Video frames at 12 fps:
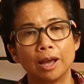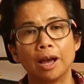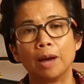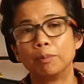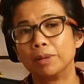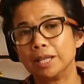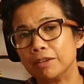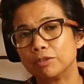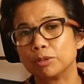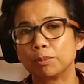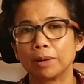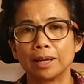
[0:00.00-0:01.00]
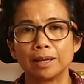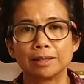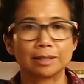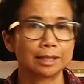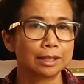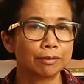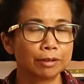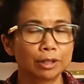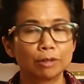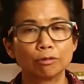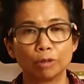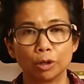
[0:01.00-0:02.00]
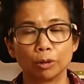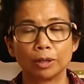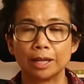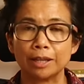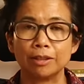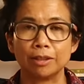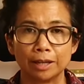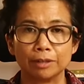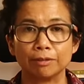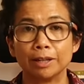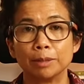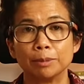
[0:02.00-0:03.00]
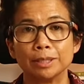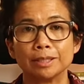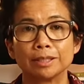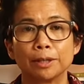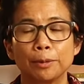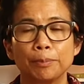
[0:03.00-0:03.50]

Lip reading: are believed to play a significant role in their development.